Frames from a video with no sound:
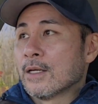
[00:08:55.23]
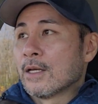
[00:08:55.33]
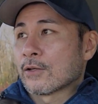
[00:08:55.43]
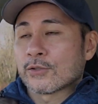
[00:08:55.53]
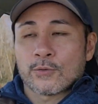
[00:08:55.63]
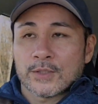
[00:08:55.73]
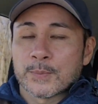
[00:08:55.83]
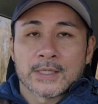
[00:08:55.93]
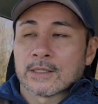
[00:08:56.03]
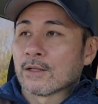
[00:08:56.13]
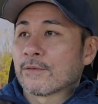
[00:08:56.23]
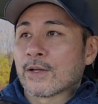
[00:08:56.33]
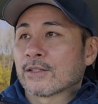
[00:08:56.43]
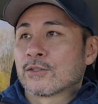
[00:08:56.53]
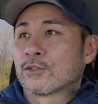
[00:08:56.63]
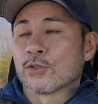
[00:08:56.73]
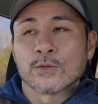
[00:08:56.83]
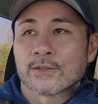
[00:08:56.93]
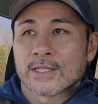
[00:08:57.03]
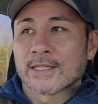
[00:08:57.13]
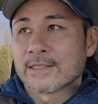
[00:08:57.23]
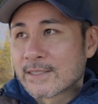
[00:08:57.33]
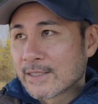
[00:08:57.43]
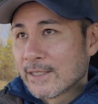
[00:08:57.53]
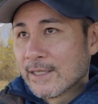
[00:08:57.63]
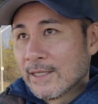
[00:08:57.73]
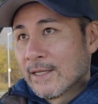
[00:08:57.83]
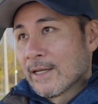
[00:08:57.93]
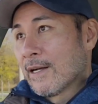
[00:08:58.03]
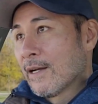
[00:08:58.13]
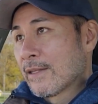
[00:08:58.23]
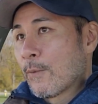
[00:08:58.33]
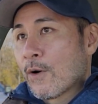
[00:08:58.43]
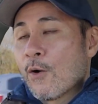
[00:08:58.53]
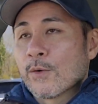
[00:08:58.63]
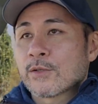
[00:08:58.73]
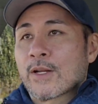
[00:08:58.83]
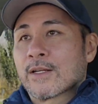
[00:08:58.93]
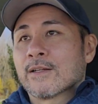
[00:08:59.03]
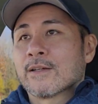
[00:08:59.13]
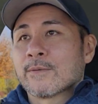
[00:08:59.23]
because trust me, you know, I've got 2 little kids that we're always trying to